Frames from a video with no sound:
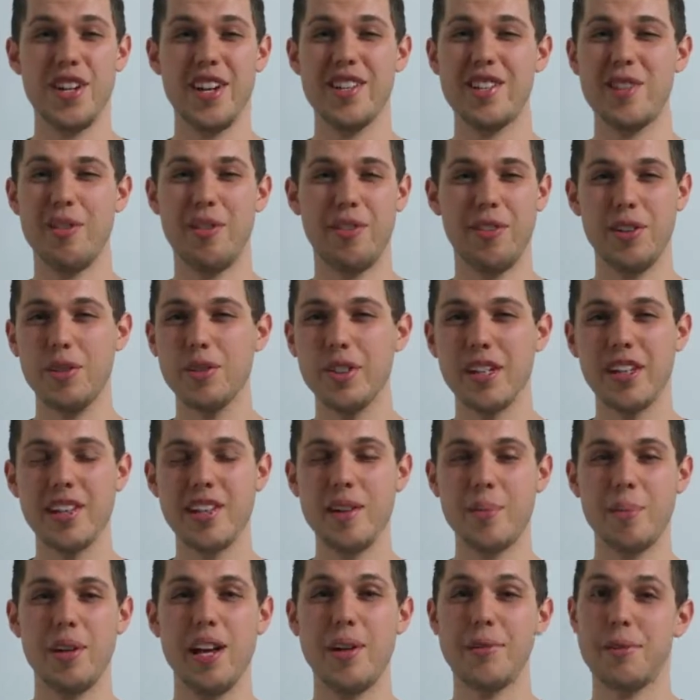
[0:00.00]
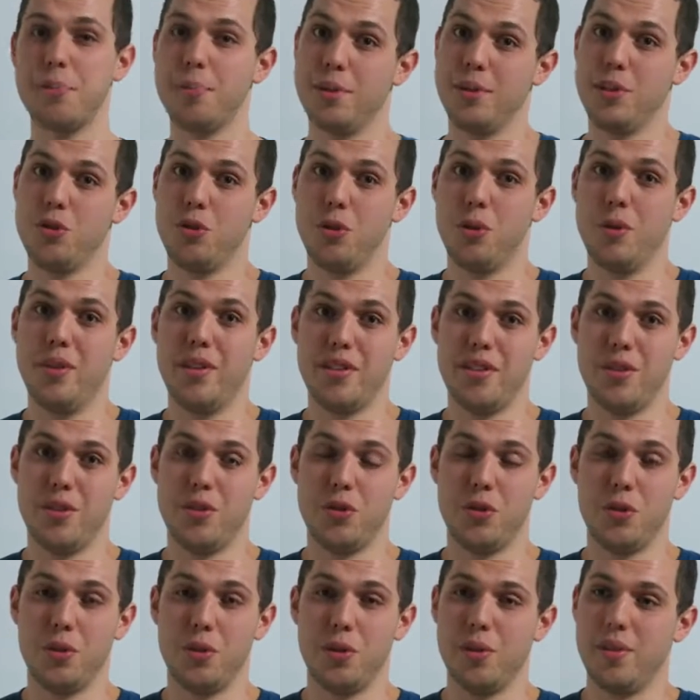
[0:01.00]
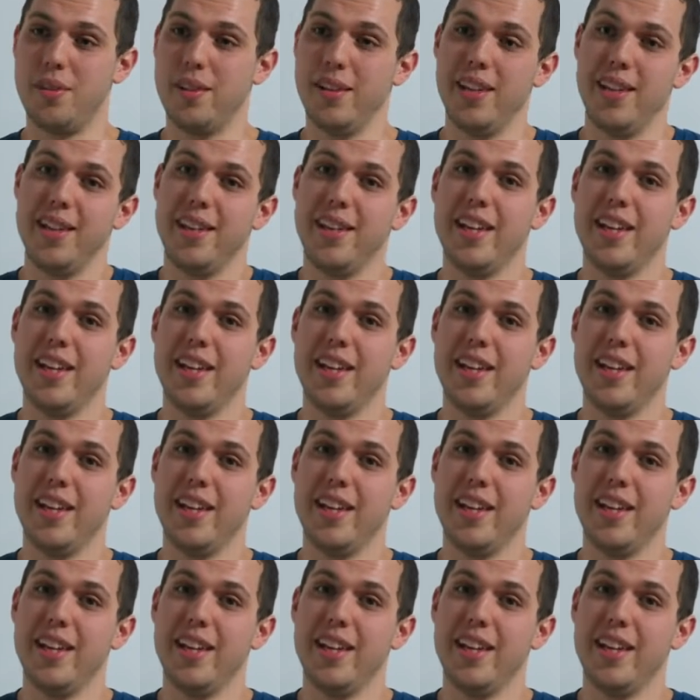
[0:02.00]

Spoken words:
it doesn't feel good sometimes, but the truth is the truth.